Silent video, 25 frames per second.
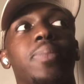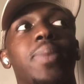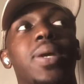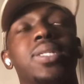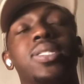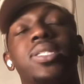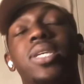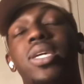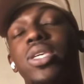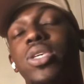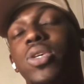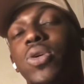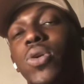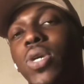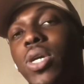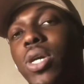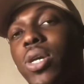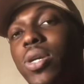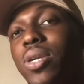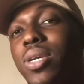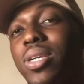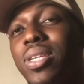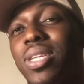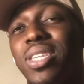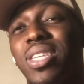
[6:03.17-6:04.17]
take you a year
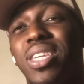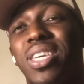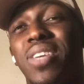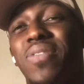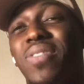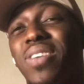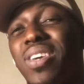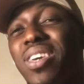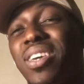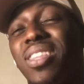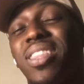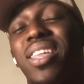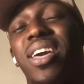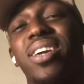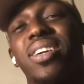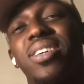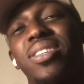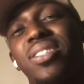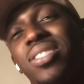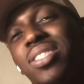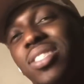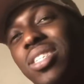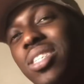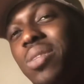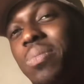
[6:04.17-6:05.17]
to even get like a
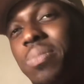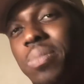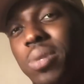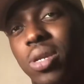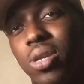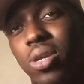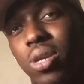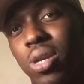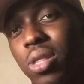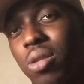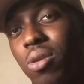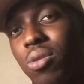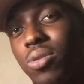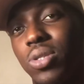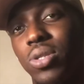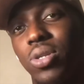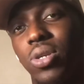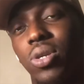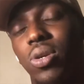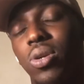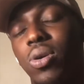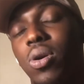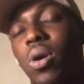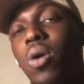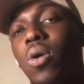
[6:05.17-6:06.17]
centimeter close to
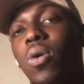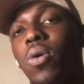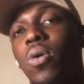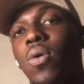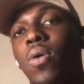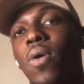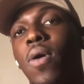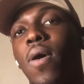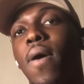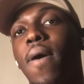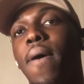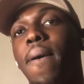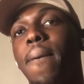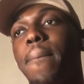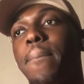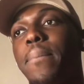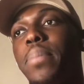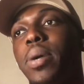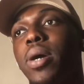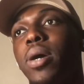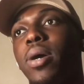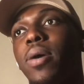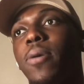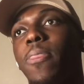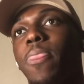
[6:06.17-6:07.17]
your goal,
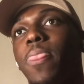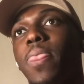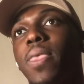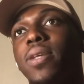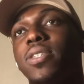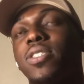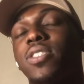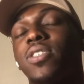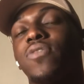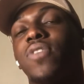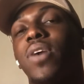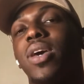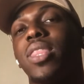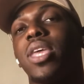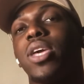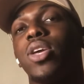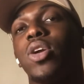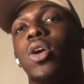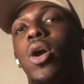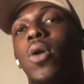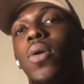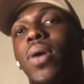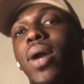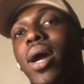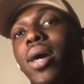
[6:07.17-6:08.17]
but it's the fact that you
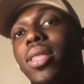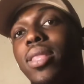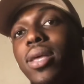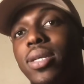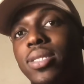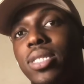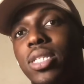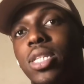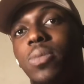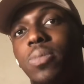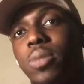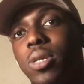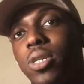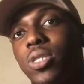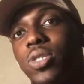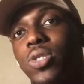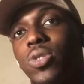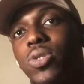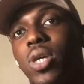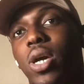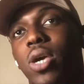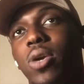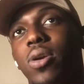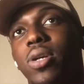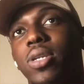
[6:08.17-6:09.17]
already got that centimeter, so
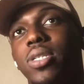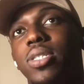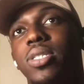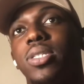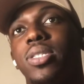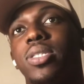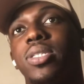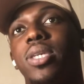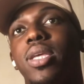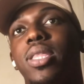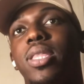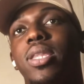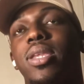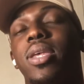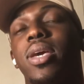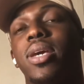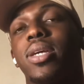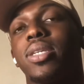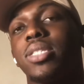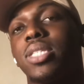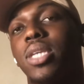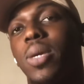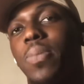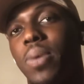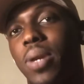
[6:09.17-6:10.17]
now you can just take the next
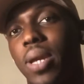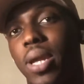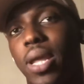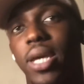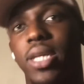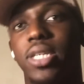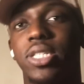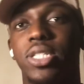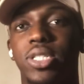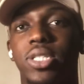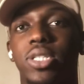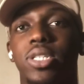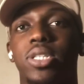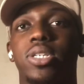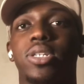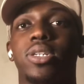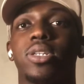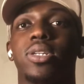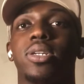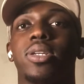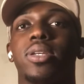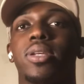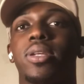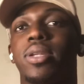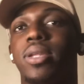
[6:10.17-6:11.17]
step in next year
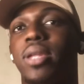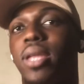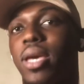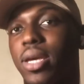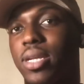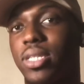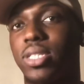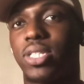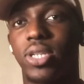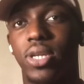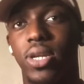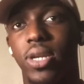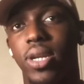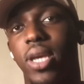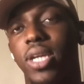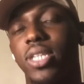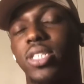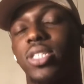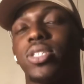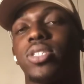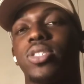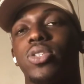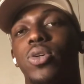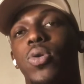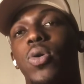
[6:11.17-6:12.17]
and the next year and next
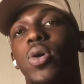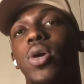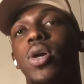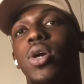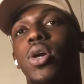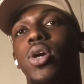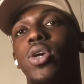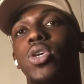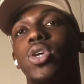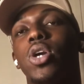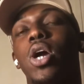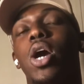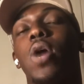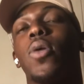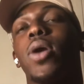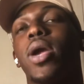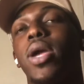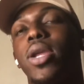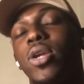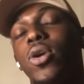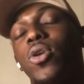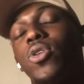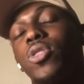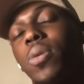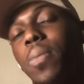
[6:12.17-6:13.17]
year. So you already
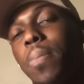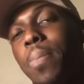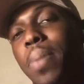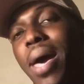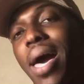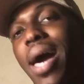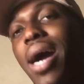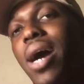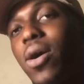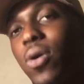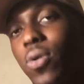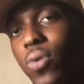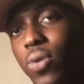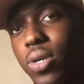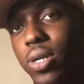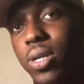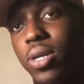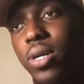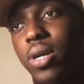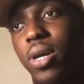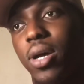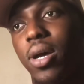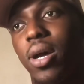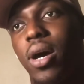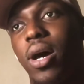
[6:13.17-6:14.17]
know the power
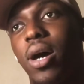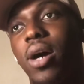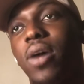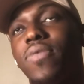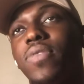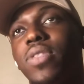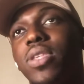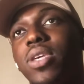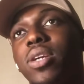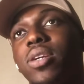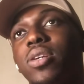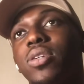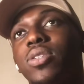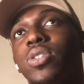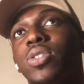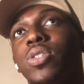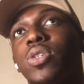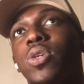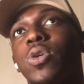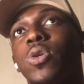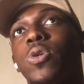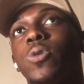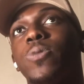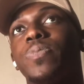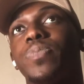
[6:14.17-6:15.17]
of the year.
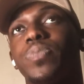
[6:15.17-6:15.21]
So